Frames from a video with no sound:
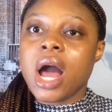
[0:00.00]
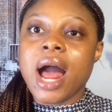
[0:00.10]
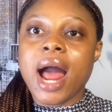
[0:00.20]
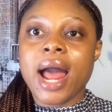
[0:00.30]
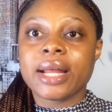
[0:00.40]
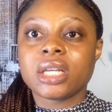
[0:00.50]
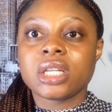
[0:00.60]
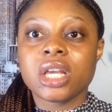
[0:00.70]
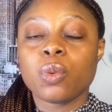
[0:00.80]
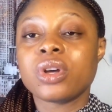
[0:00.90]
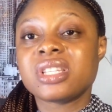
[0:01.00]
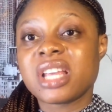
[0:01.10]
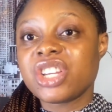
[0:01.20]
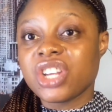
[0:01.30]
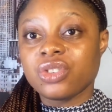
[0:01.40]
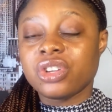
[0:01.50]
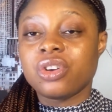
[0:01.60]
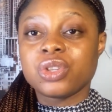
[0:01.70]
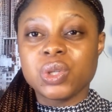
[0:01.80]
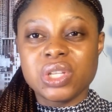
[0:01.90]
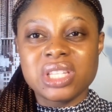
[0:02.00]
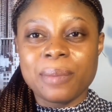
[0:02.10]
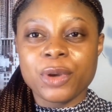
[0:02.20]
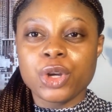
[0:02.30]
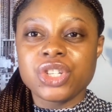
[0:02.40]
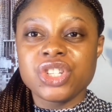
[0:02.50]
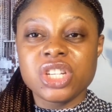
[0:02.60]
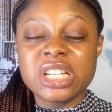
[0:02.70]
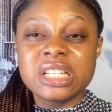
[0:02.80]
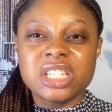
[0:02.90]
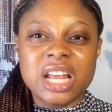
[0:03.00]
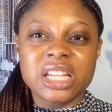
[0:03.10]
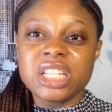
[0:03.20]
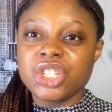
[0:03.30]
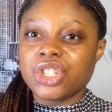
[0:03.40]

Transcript: And it was then she actually got to understand, because I think she